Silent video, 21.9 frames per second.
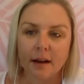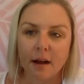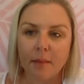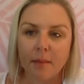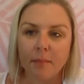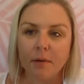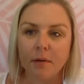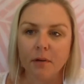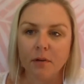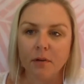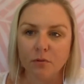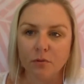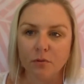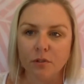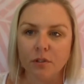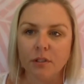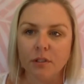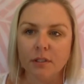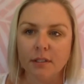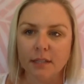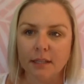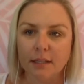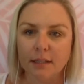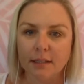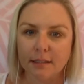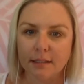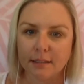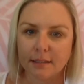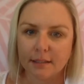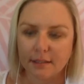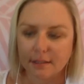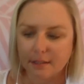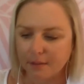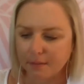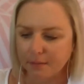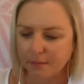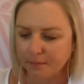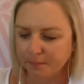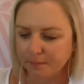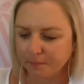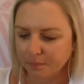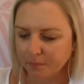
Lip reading: up a good selling system.